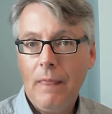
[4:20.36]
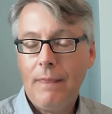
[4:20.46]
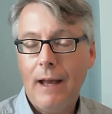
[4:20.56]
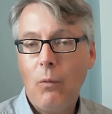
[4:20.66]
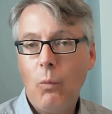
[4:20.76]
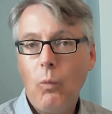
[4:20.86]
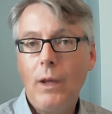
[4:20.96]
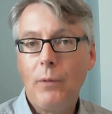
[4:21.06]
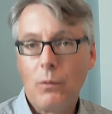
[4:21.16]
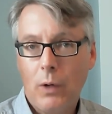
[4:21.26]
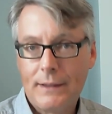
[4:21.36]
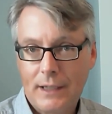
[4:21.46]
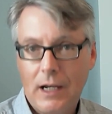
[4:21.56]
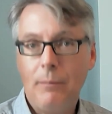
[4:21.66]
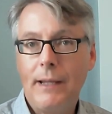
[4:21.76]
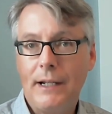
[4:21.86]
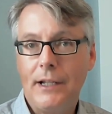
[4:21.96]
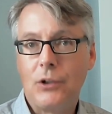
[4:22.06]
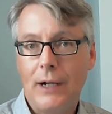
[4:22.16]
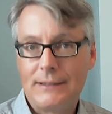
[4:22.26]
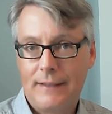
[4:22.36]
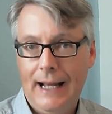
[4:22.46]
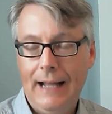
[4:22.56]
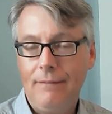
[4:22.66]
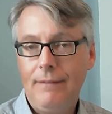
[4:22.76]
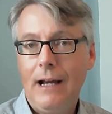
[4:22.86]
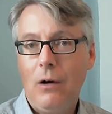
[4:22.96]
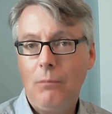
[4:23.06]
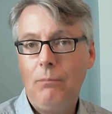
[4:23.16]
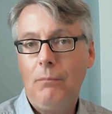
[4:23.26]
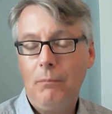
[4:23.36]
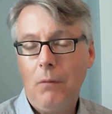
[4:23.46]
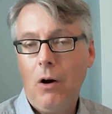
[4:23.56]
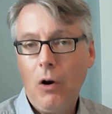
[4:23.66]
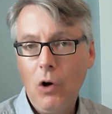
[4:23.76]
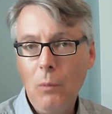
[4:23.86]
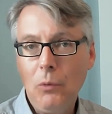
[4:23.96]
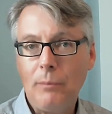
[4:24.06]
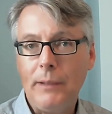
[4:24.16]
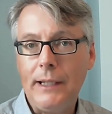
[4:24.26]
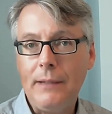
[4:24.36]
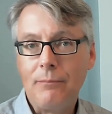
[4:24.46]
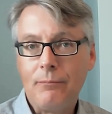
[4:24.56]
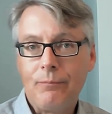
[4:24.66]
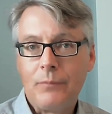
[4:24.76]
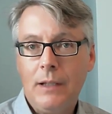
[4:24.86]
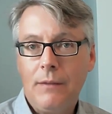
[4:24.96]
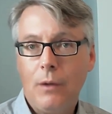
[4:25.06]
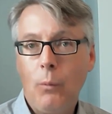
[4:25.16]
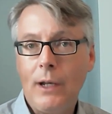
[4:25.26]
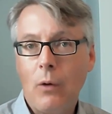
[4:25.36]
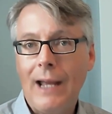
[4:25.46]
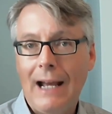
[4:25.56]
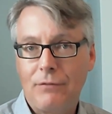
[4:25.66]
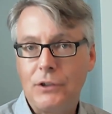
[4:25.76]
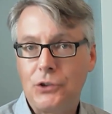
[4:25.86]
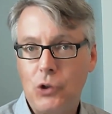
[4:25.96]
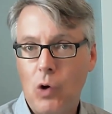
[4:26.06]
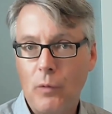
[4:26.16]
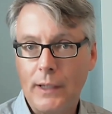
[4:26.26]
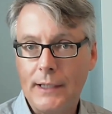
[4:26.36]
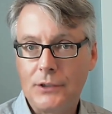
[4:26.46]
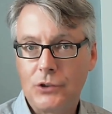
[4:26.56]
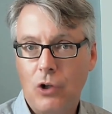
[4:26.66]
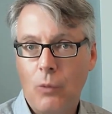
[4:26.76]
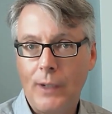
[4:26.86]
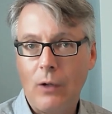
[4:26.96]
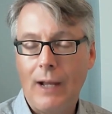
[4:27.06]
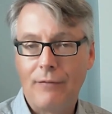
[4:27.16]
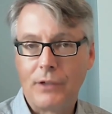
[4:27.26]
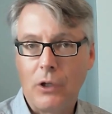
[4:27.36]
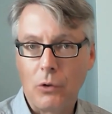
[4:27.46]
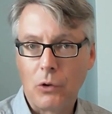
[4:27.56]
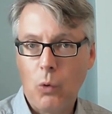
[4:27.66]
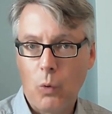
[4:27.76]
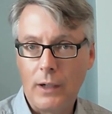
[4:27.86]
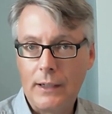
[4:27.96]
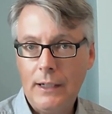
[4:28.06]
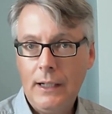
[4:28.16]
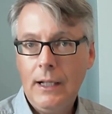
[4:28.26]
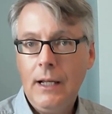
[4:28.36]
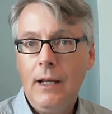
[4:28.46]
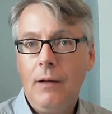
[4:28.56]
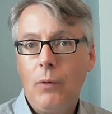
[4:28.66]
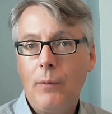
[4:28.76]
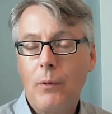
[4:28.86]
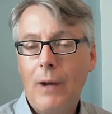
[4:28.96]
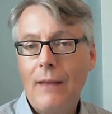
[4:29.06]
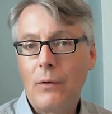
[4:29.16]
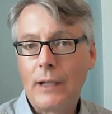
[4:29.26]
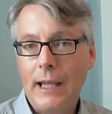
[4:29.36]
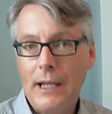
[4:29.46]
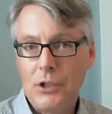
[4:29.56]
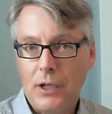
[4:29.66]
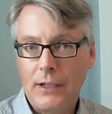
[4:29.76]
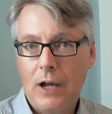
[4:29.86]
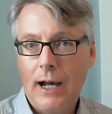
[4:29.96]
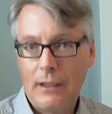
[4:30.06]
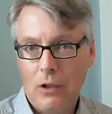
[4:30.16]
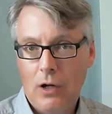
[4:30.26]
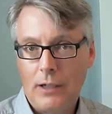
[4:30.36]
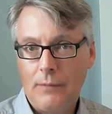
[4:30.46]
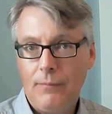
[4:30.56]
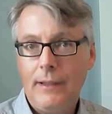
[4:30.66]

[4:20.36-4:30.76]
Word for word: that we would want to come in and address that. Now, our hope would be that we don't have to sue over this or we don't have to go to court we would rather engage in a dialogue.